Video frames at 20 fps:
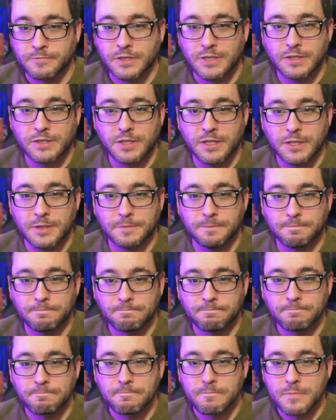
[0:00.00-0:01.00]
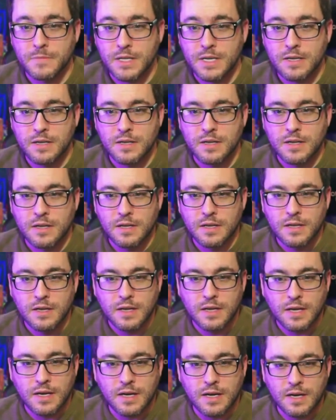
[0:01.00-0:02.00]
So.
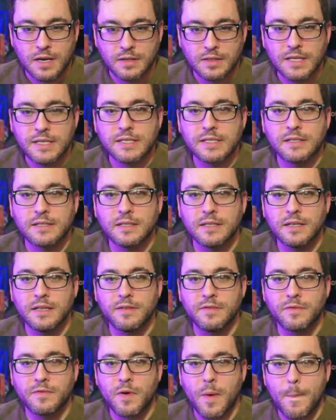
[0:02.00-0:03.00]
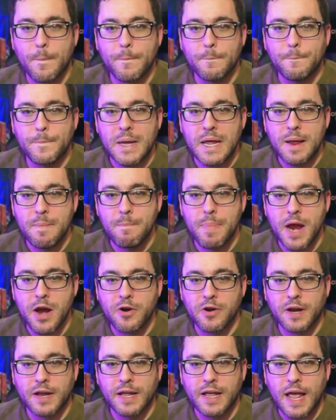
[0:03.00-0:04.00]
Uh, let's see from B
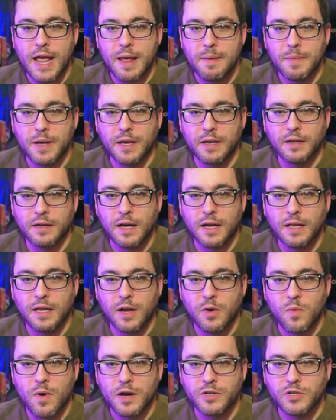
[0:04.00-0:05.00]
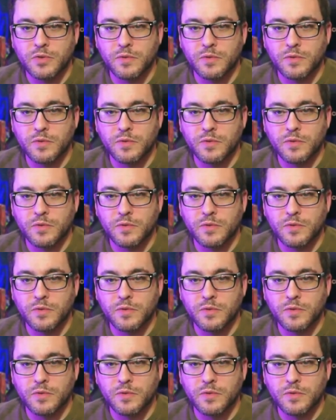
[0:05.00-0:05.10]
Bear Gaming. I like watching